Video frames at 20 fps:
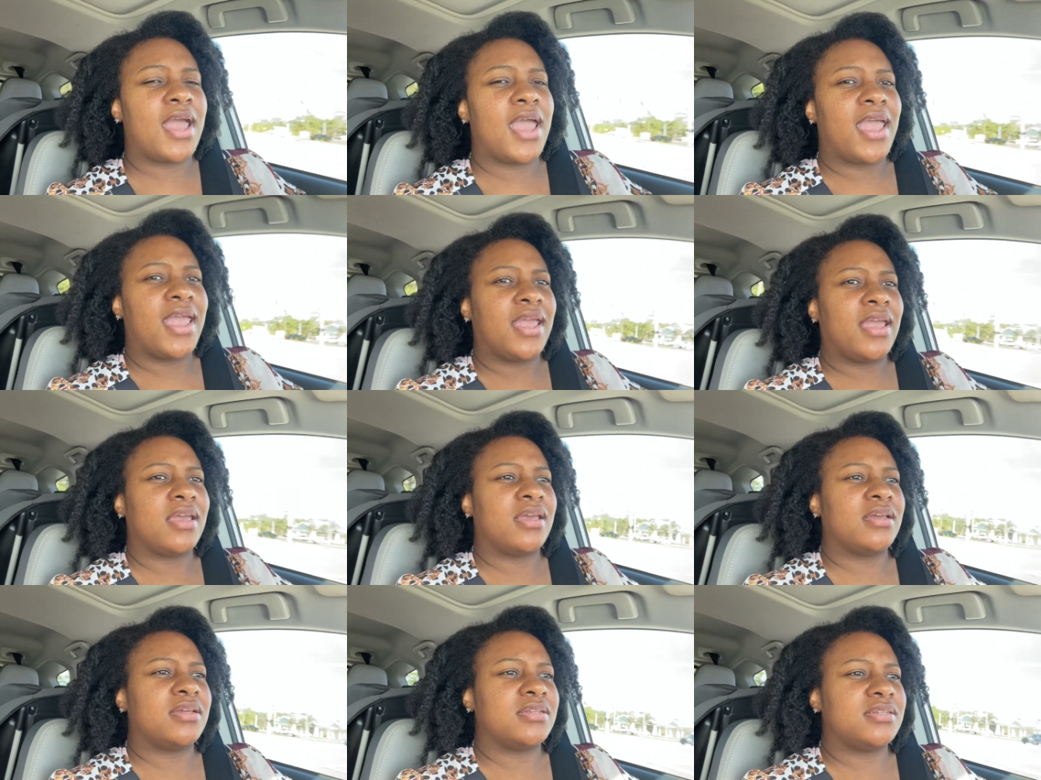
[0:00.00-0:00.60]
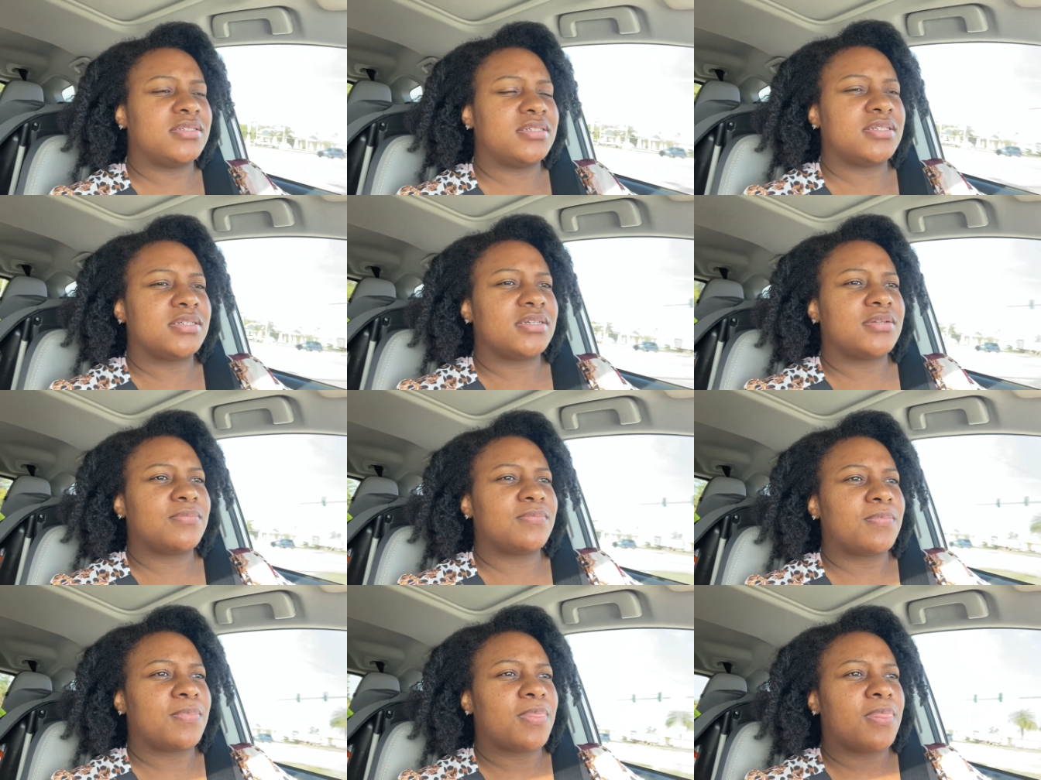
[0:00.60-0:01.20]

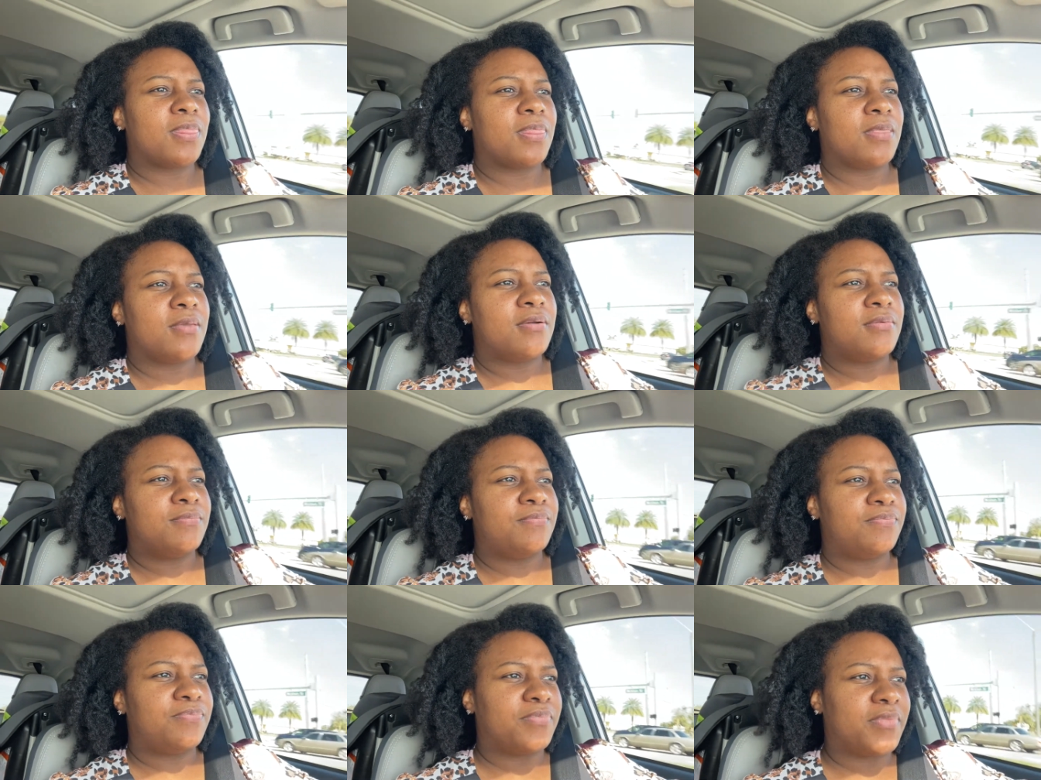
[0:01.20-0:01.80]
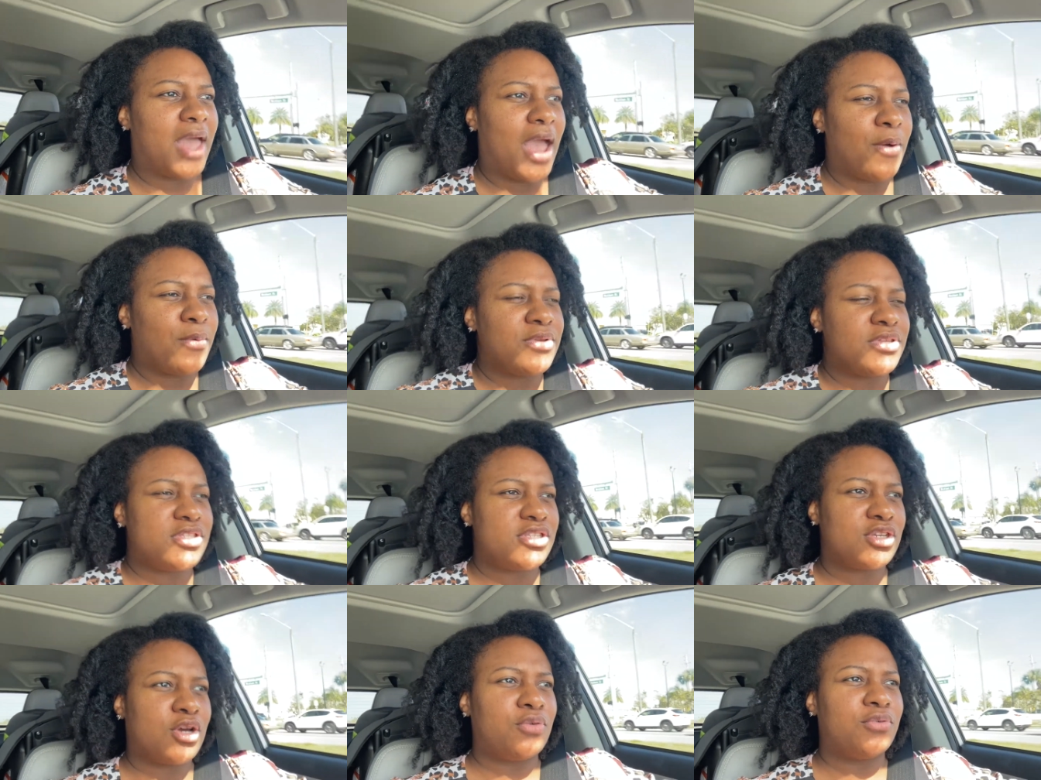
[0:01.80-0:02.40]
And I was
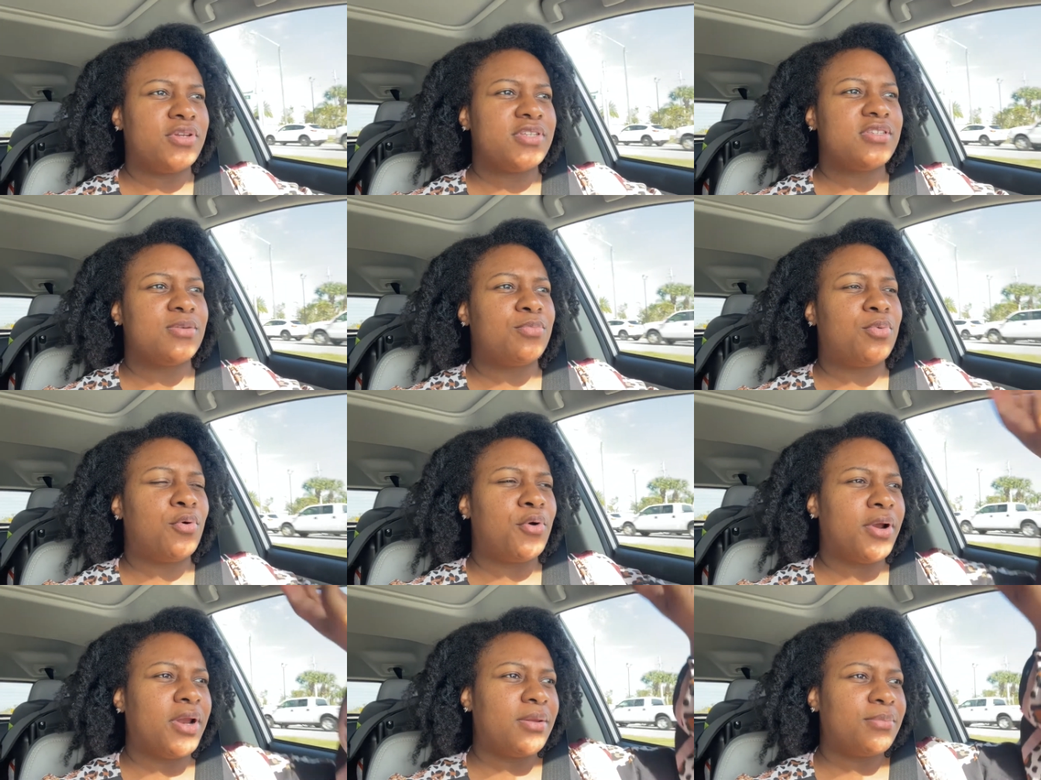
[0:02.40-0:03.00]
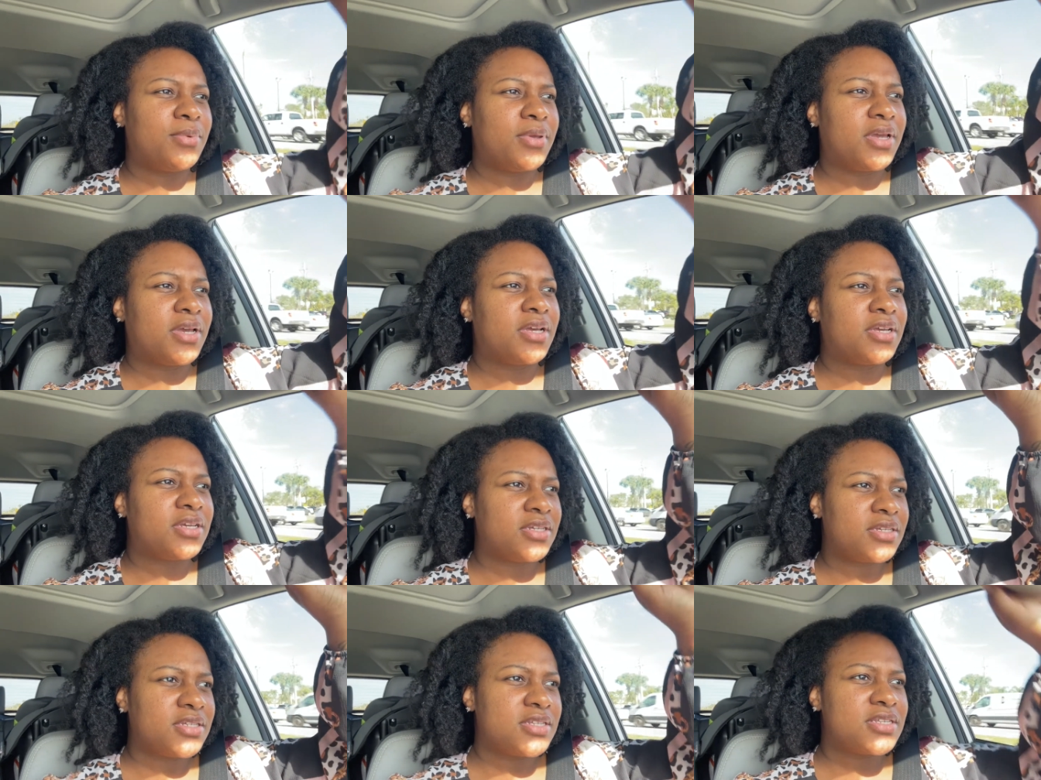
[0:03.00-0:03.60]
so disappointed
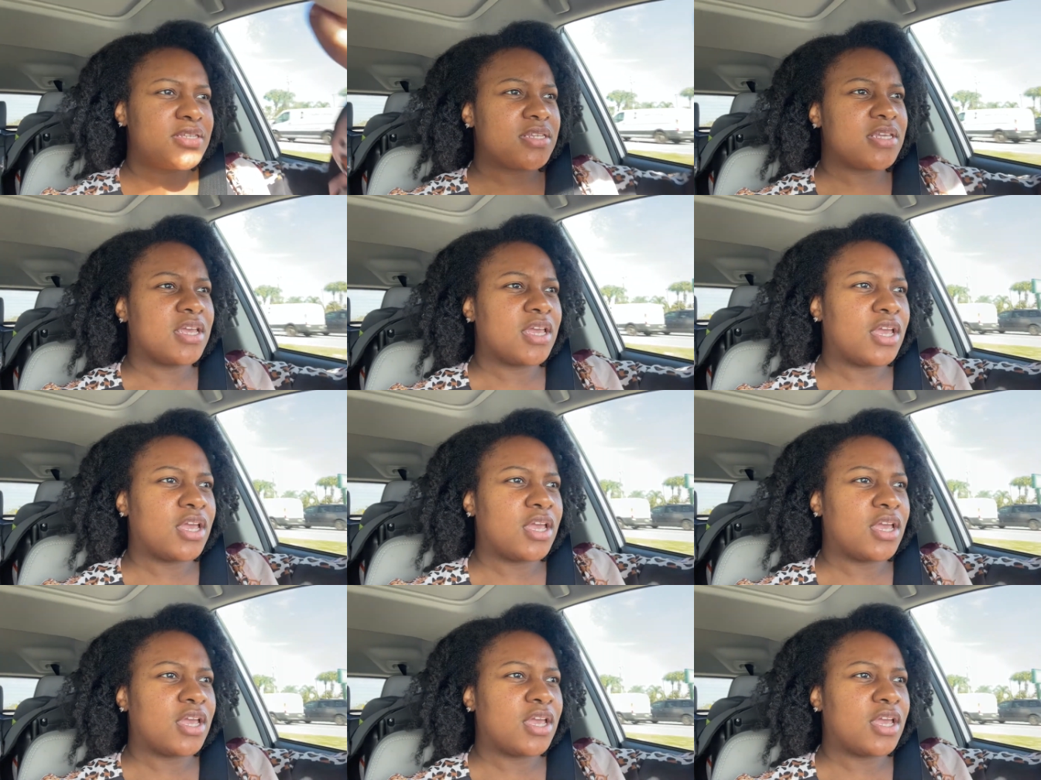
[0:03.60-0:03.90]
because